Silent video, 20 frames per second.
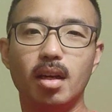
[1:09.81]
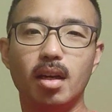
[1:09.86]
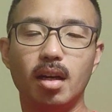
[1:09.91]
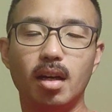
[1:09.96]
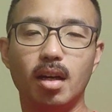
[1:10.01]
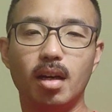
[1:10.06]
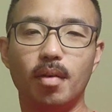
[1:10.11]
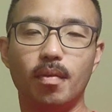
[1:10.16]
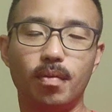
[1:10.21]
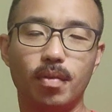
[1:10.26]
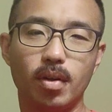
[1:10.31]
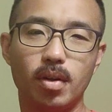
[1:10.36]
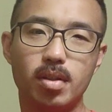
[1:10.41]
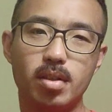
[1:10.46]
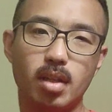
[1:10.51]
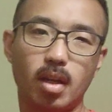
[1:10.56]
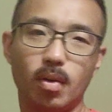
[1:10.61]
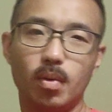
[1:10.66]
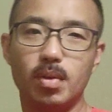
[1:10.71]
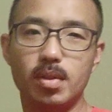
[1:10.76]
Um,
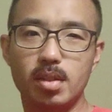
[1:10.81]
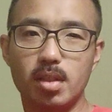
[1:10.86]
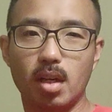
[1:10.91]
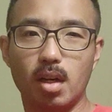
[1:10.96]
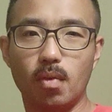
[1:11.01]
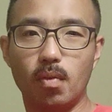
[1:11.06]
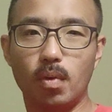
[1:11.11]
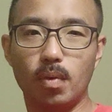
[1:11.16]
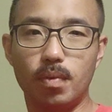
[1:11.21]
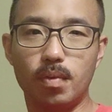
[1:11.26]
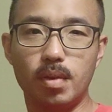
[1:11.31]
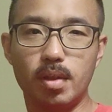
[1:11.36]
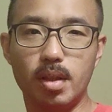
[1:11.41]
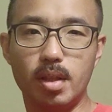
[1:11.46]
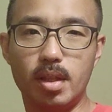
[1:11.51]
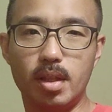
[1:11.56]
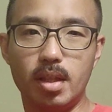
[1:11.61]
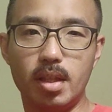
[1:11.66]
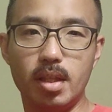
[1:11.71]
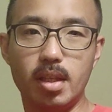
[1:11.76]
first, I want to start off
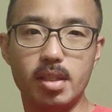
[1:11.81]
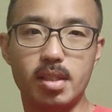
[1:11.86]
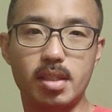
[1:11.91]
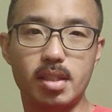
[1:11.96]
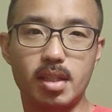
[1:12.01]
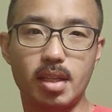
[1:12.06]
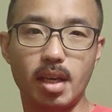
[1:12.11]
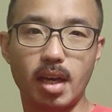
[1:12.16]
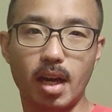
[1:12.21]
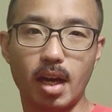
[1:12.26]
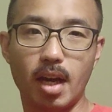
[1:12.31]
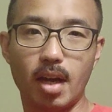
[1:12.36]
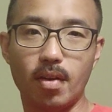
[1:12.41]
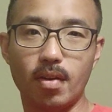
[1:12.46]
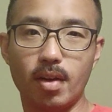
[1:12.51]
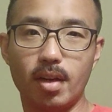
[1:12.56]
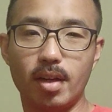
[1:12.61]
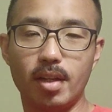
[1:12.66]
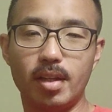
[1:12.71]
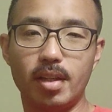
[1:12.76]
with this
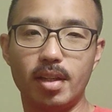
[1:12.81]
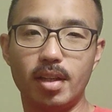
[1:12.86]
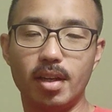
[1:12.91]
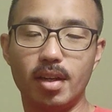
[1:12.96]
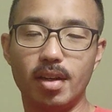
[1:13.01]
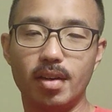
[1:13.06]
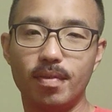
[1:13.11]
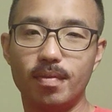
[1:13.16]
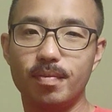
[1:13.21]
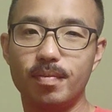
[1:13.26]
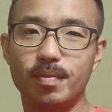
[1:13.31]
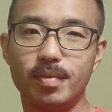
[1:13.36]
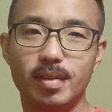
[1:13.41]
guy right here.